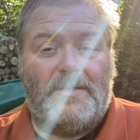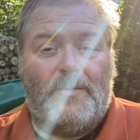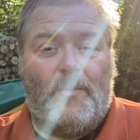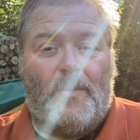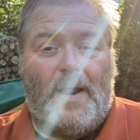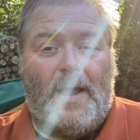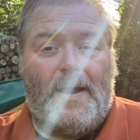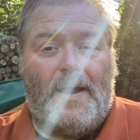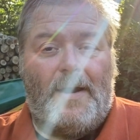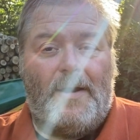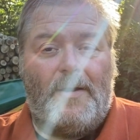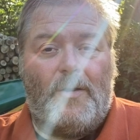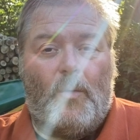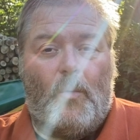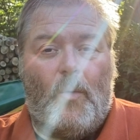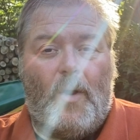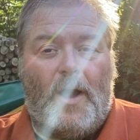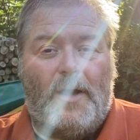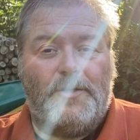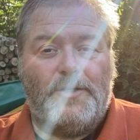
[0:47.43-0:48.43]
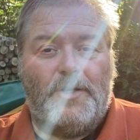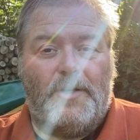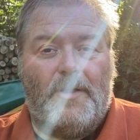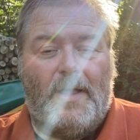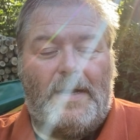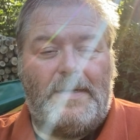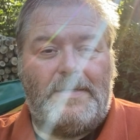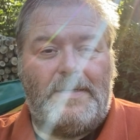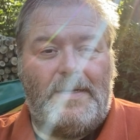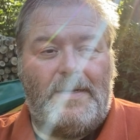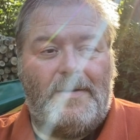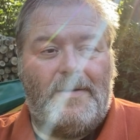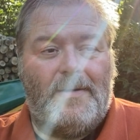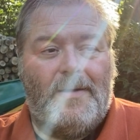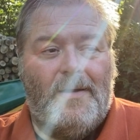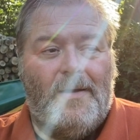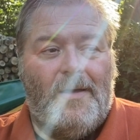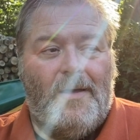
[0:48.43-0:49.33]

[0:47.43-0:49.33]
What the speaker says: And when I got into watch collecting,